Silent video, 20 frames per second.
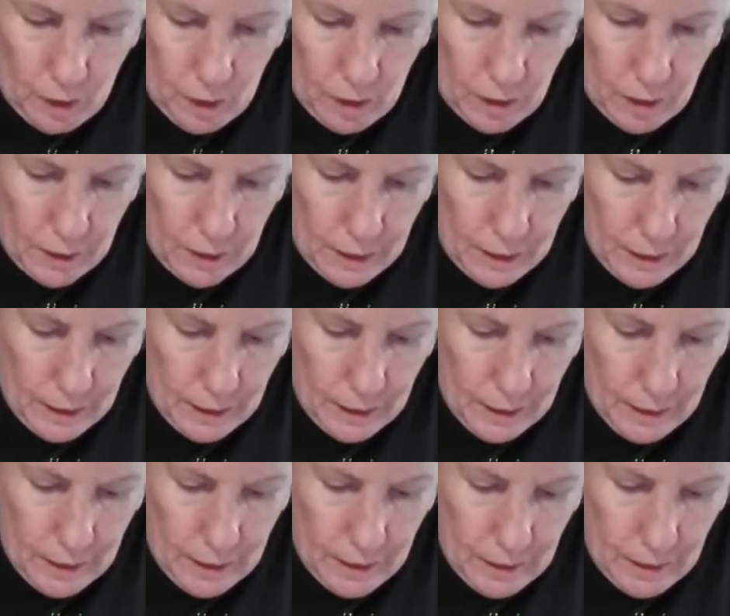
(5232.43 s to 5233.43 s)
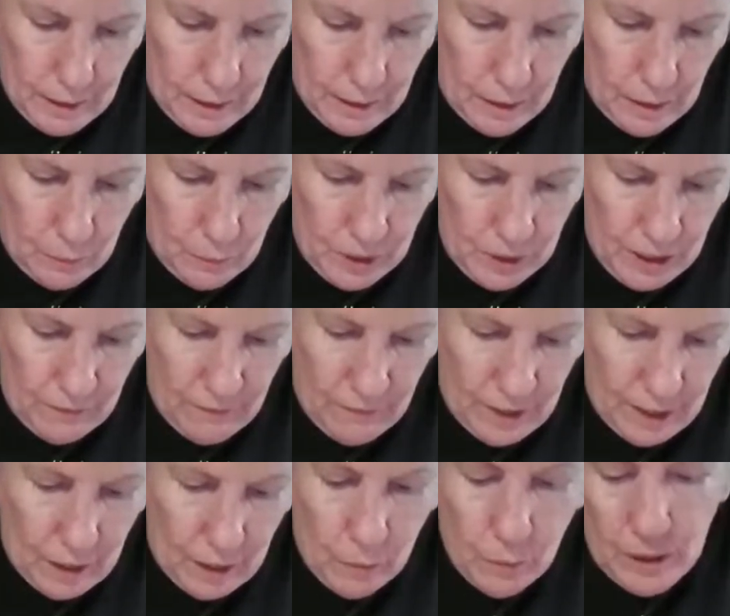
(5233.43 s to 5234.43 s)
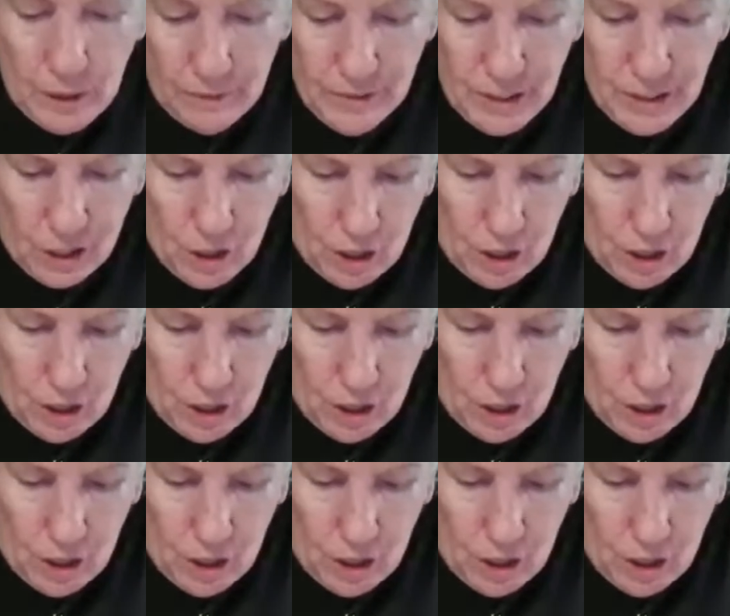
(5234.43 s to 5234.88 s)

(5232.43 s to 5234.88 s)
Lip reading: Uh, and then when they found out we lived in